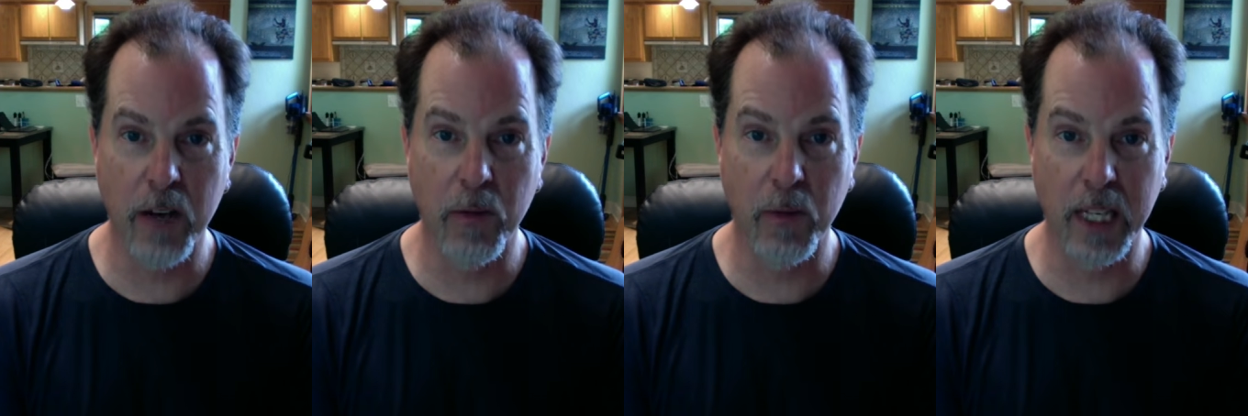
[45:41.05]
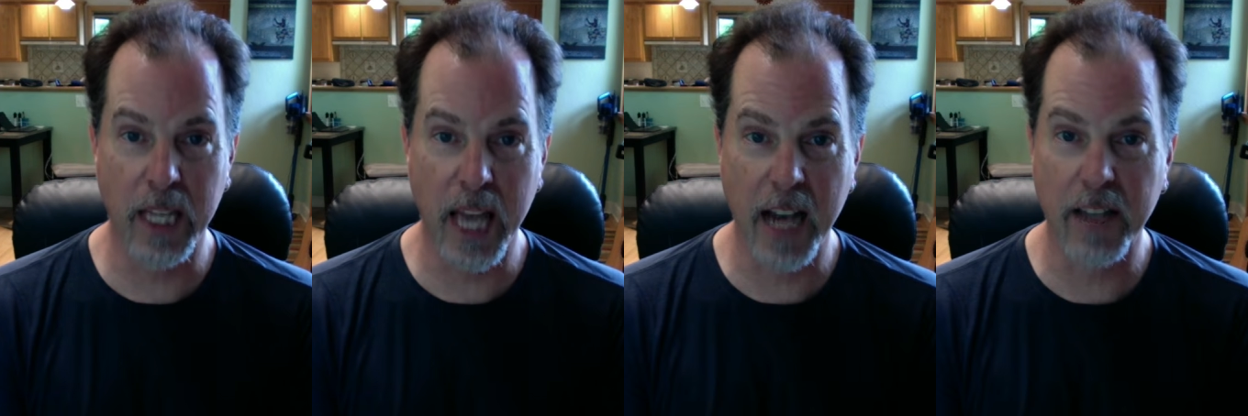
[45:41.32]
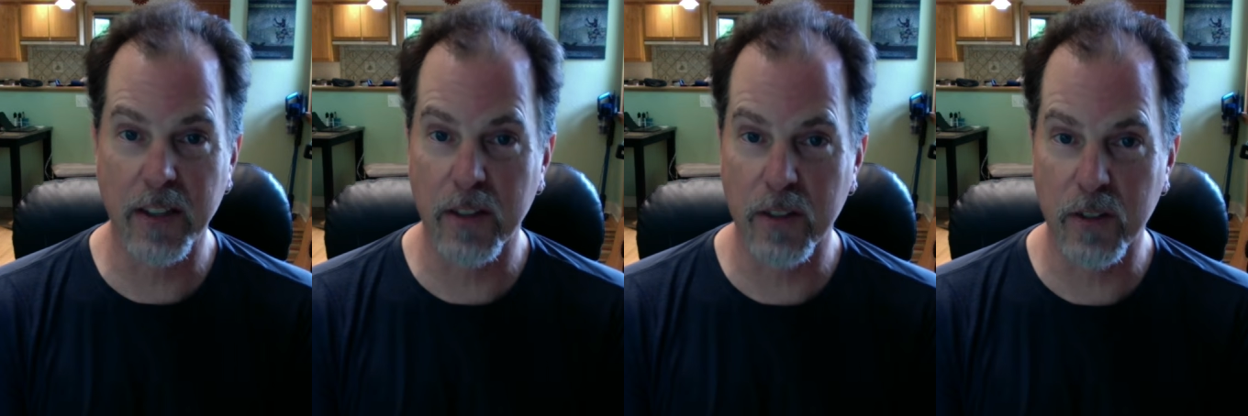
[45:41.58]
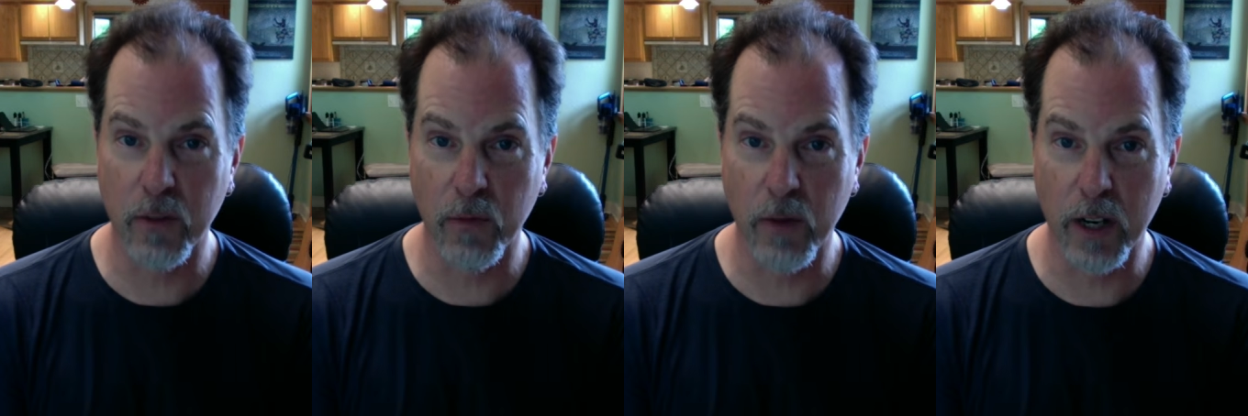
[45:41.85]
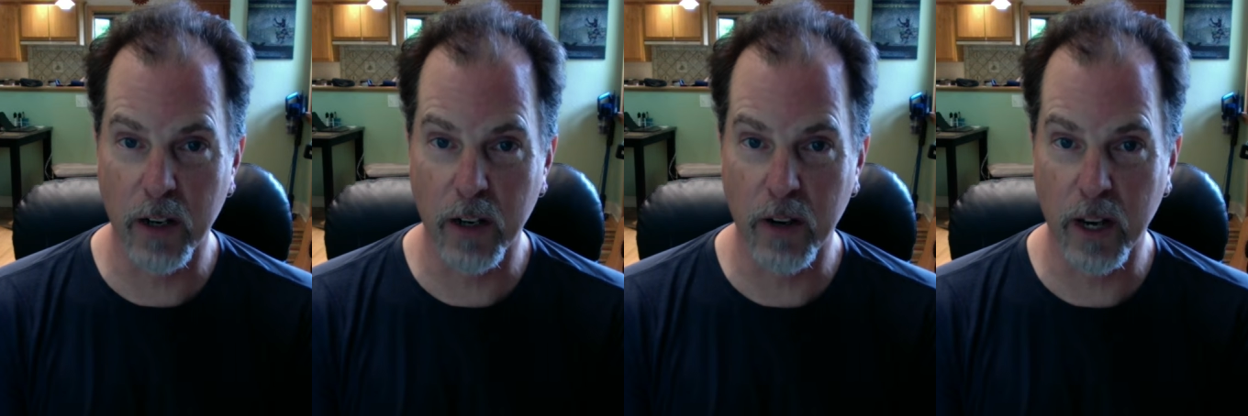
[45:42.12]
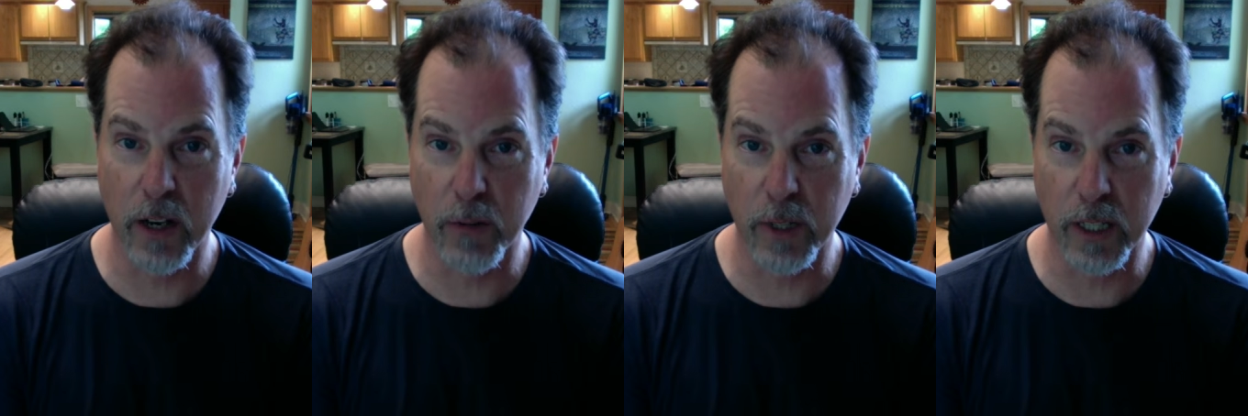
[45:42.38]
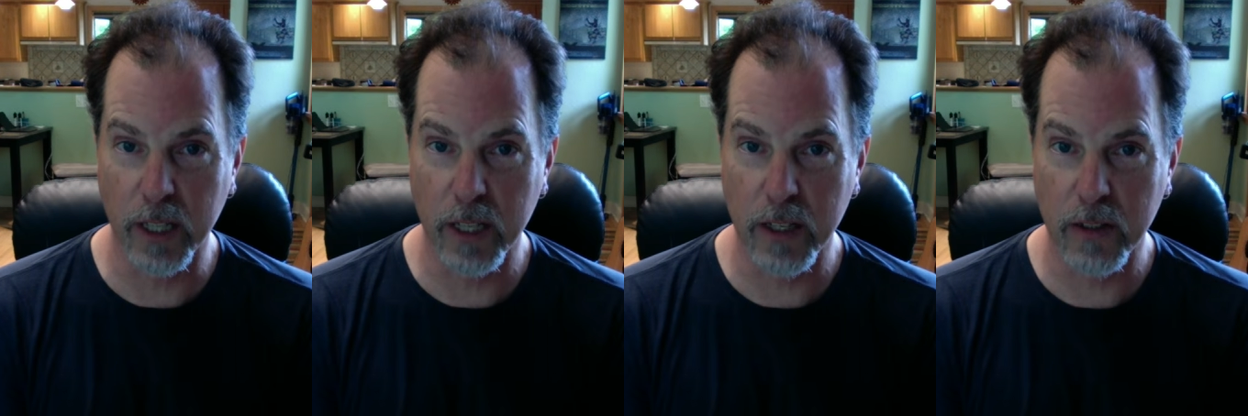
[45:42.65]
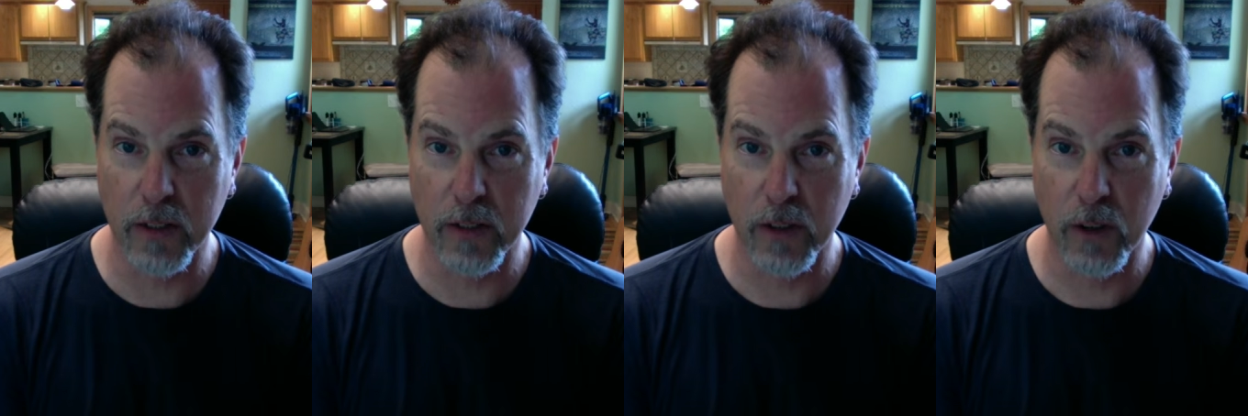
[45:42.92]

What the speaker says: and relax and surrender and release,